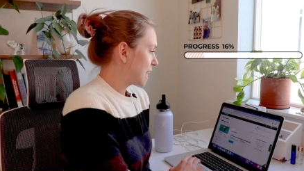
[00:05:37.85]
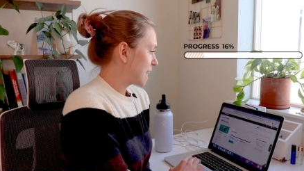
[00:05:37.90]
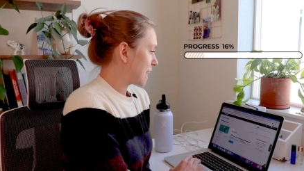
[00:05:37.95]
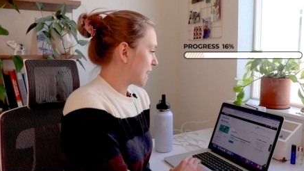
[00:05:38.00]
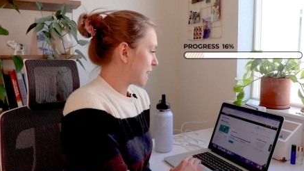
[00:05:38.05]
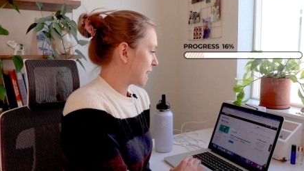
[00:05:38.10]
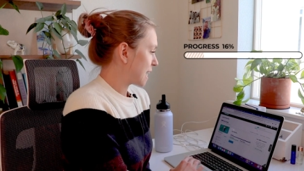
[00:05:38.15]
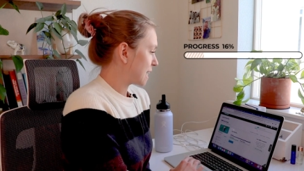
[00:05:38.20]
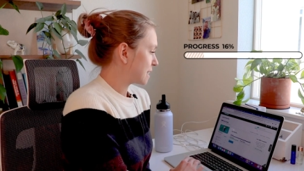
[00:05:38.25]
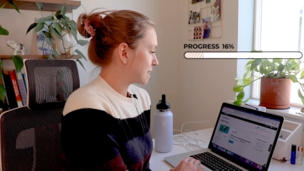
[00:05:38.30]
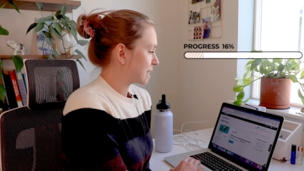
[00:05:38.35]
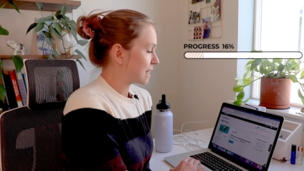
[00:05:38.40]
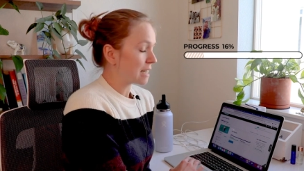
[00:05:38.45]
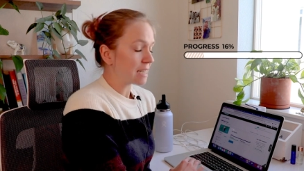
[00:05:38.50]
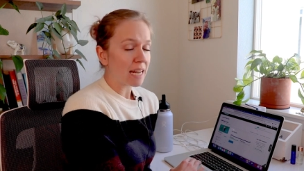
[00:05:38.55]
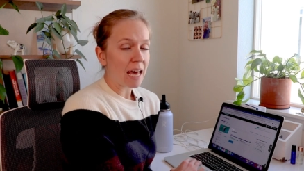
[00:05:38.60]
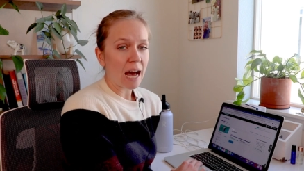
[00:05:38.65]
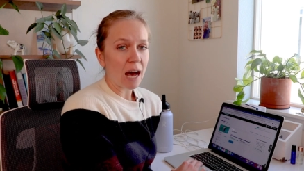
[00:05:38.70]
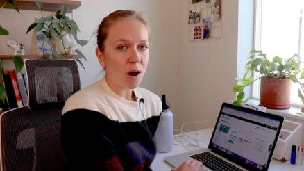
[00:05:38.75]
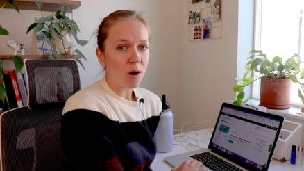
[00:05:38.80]
And
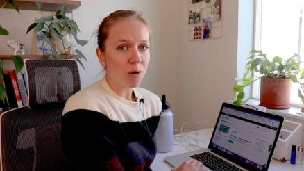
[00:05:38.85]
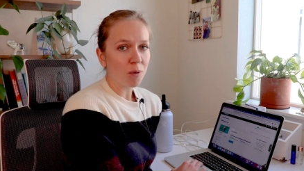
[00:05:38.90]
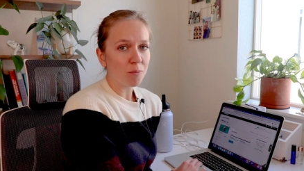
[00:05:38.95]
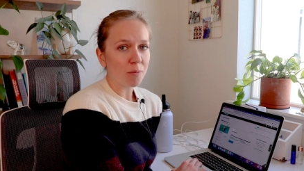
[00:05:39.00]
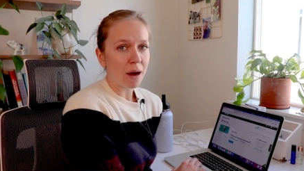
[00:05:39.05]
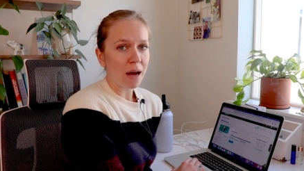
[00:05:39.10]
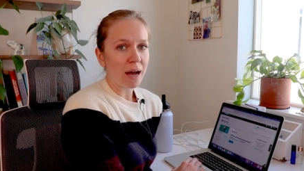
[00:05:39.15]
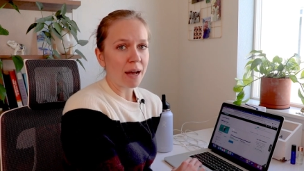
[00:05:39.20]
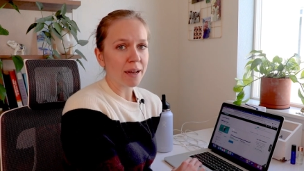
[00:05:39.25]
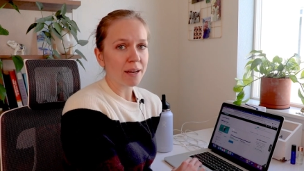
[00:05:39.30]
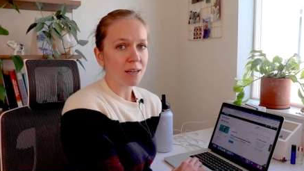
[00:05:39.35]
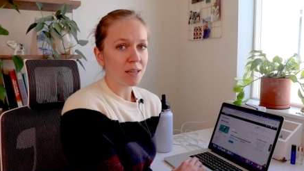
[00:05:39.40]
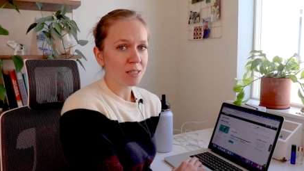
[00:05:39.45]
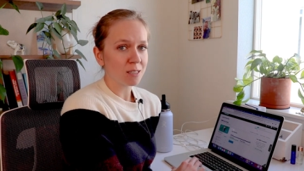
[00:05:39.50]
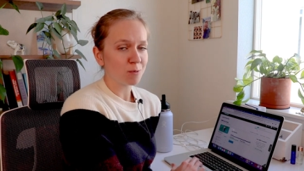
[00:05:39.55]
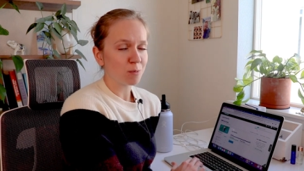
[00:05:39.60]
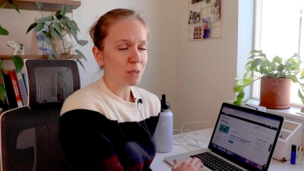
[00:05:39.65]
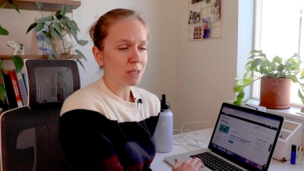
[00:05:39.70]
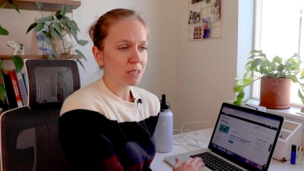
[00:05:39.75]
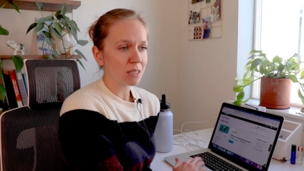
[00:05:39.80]
now my
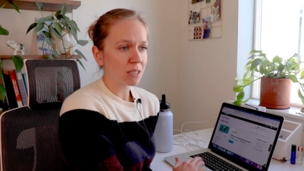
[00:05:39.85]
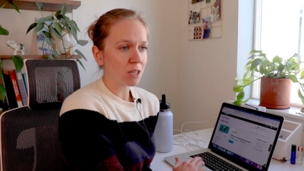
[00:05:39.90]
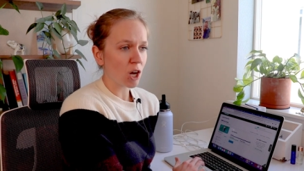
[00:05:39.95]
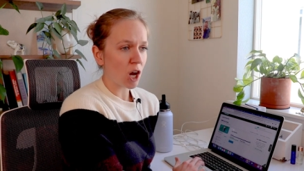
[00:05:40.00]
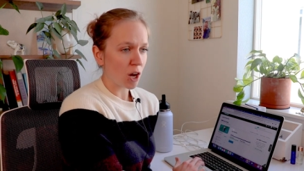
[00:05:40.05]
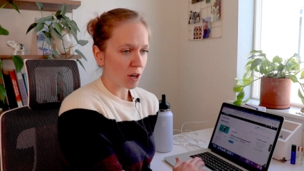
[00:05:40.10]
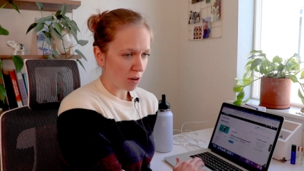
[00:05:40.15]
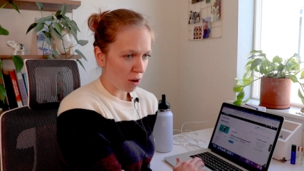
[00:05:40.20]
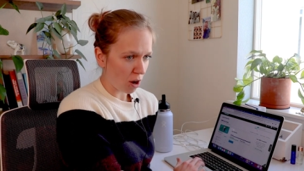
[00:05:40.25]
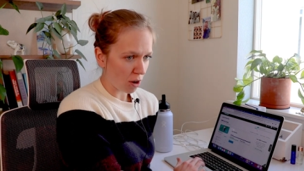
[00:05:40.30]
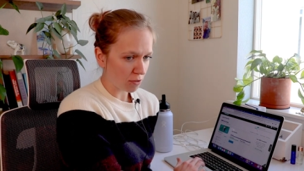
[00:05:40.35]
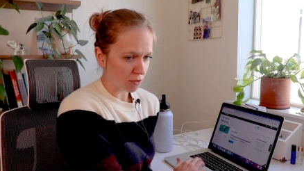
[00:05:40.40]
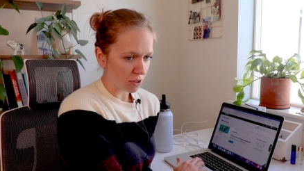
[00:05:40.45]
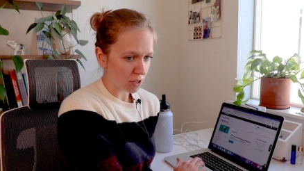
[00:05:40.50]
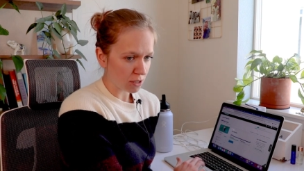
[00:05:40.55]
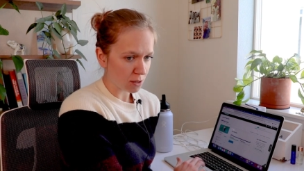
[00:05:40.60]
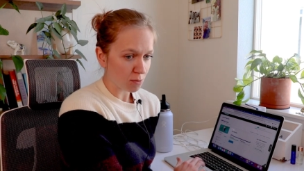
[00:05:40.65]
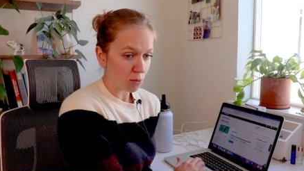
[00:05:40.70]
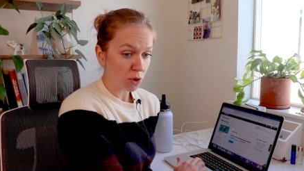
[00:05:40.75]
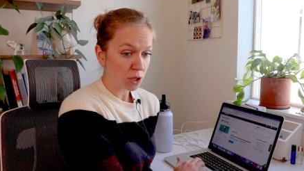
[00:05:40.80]
husband got off
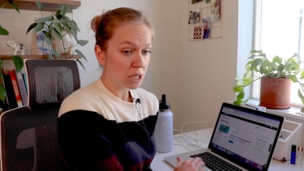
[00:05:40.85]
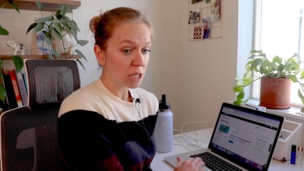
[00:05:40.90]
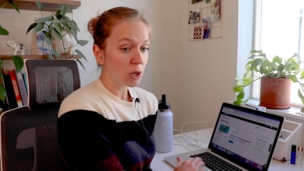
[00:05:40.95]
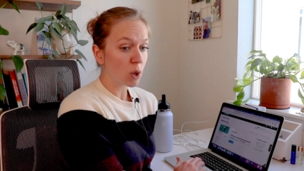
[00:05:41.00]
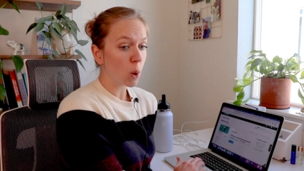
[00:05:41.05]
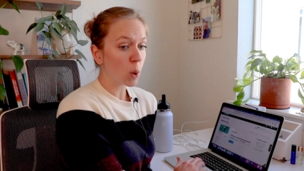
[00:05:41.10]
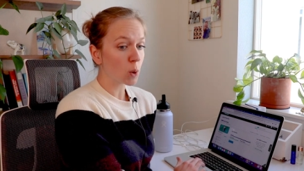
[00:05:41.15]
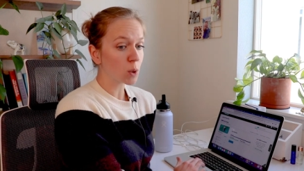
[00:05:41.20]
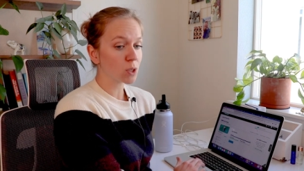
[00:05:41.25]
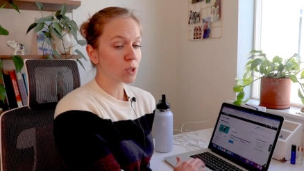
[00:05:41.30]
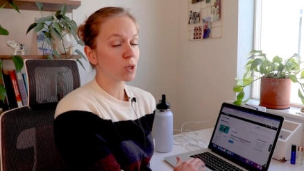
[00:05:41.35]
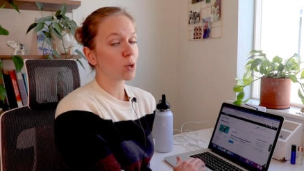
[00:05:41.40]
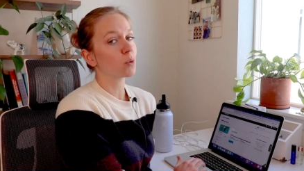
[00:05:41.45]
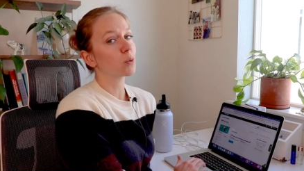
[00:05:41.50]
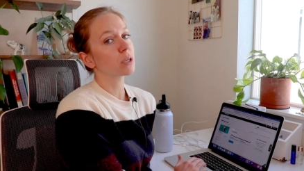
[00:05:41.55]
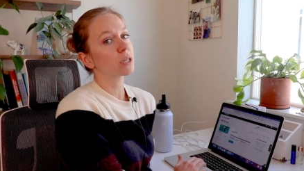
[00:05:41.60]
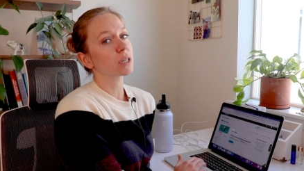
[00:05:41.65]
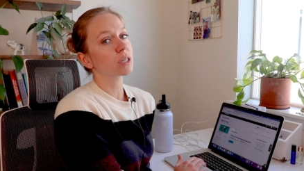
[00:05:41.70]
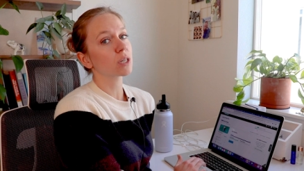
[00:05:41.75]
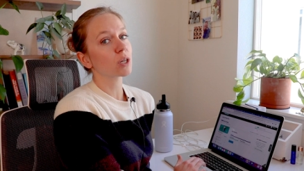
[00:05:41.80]
his morning call, so
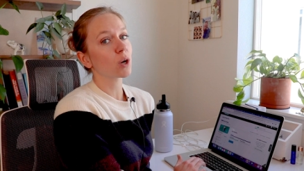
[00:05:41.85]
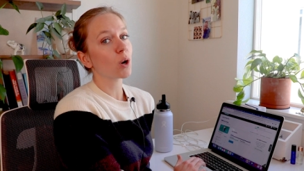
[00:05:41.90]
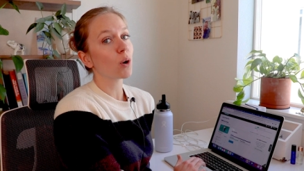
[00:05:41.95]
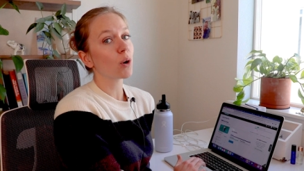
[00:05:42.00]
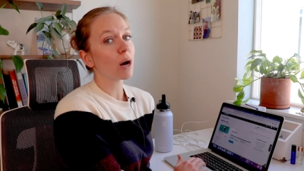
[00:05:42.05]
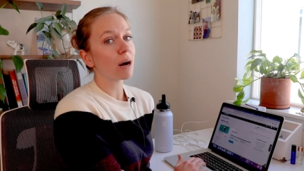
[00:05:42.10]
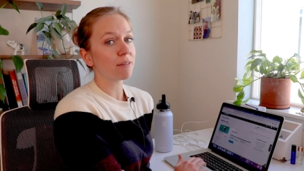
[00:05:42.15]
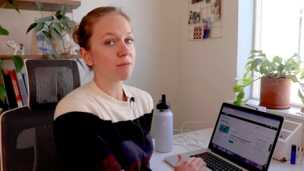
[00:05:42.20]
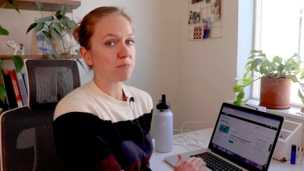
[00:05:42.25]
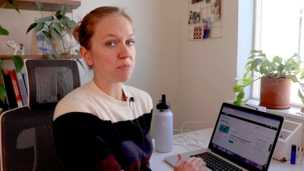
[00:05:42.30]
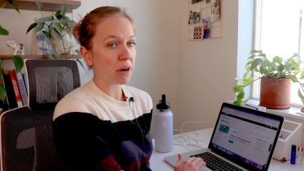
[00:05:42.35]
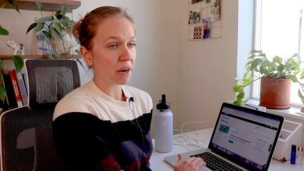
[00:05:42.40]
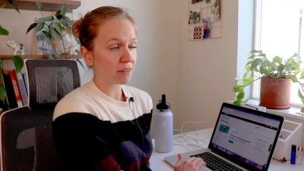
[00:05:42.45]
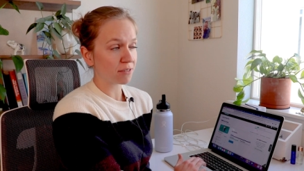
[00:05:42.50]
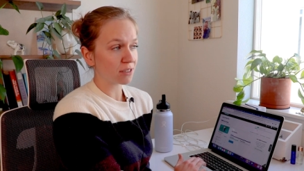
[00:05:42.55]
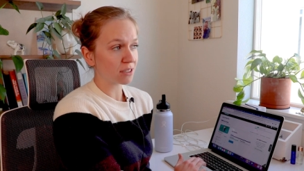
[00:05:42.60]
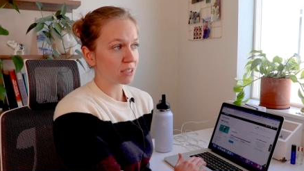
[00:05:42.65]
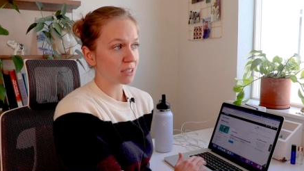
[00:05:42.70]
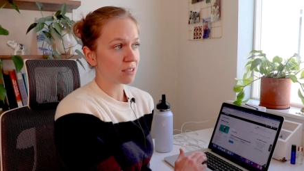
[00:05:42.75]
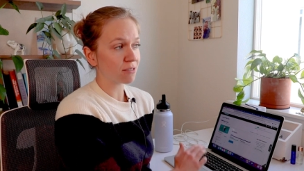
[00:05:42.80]
we're gonna go have
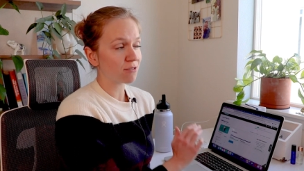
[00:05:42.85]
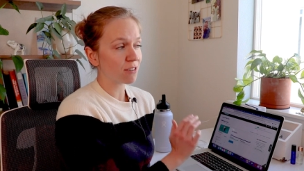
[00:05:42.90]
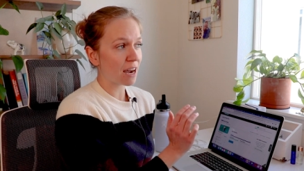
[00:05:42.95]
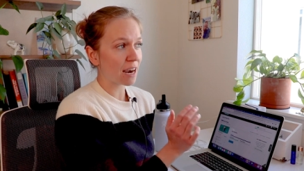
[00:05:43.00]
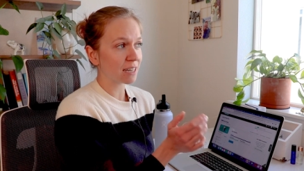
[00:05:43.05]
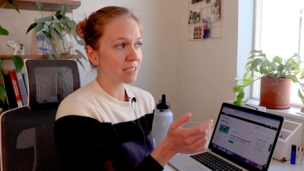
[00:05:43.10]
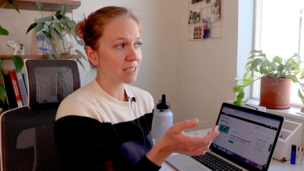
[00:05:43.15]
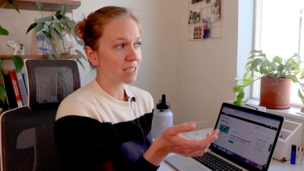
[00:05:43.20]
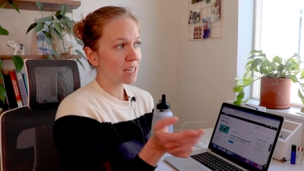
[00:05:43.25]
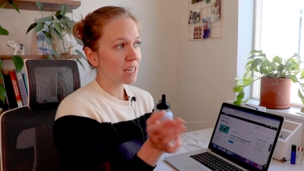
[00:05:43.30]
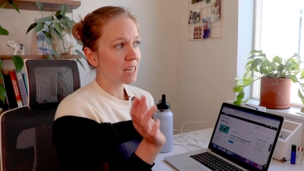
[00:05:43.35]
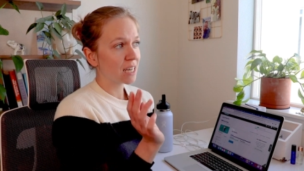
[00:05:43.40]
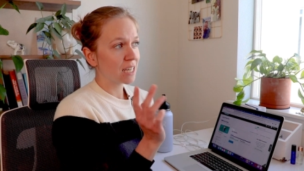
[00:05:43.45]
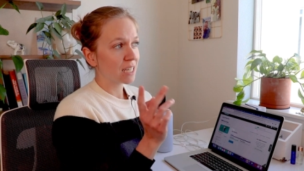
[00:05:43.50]
breakfast. In fact,